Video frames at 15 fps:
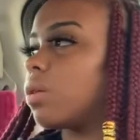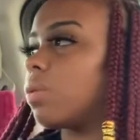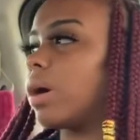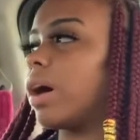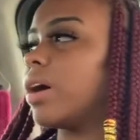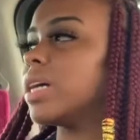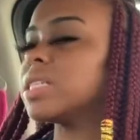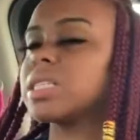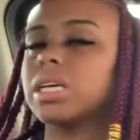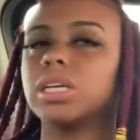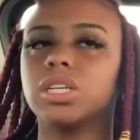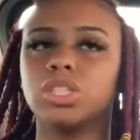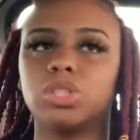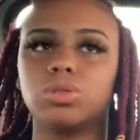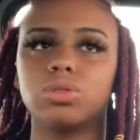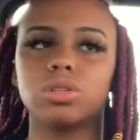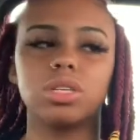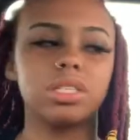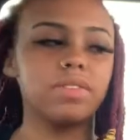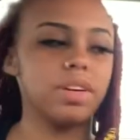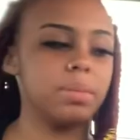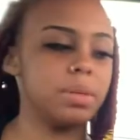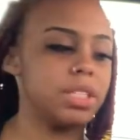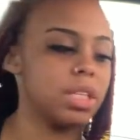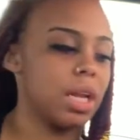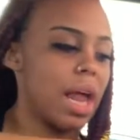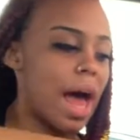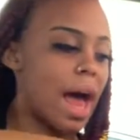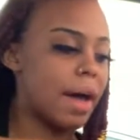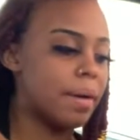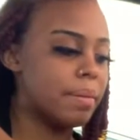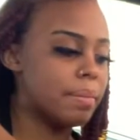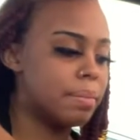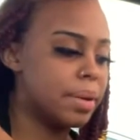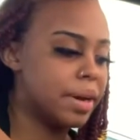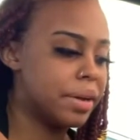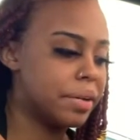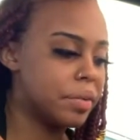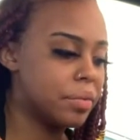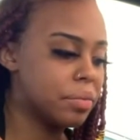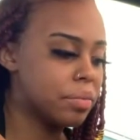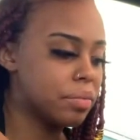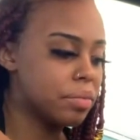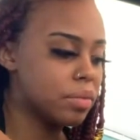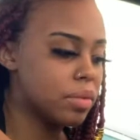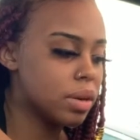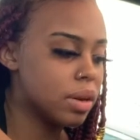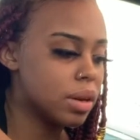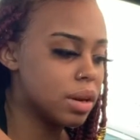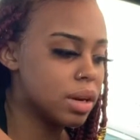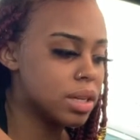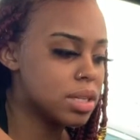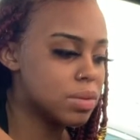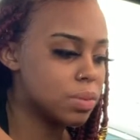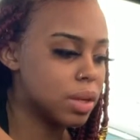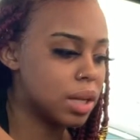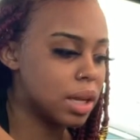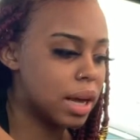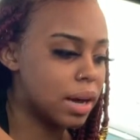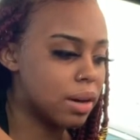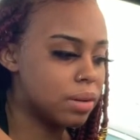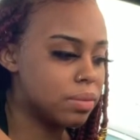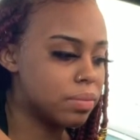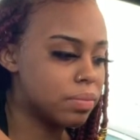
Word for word: well, it's the end of June, so it's gonna be July, but it's really loud.